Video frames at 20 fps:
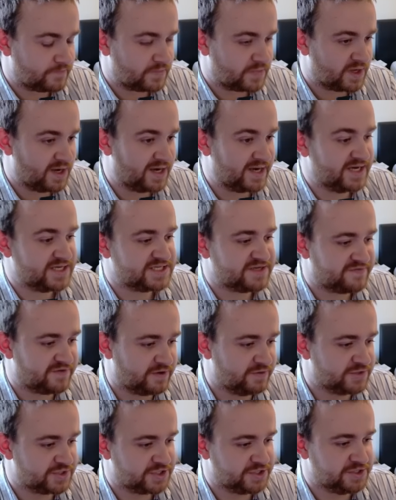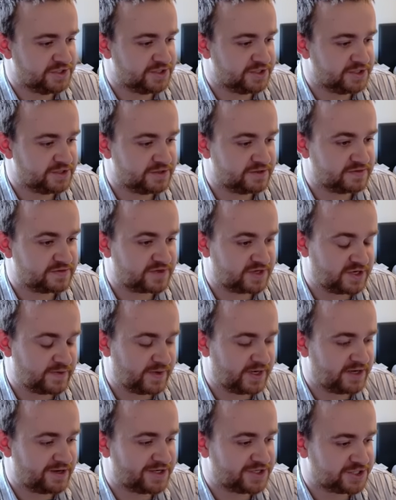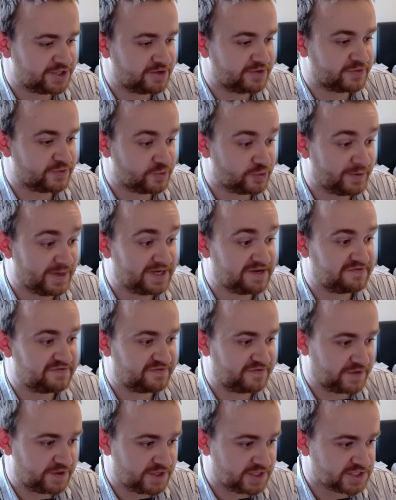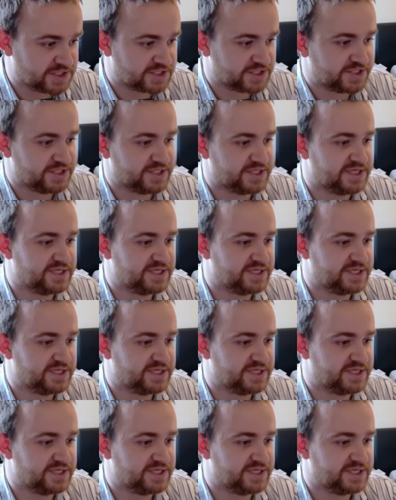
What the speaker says: I guess if I was going to think about it, I should have thought about it first.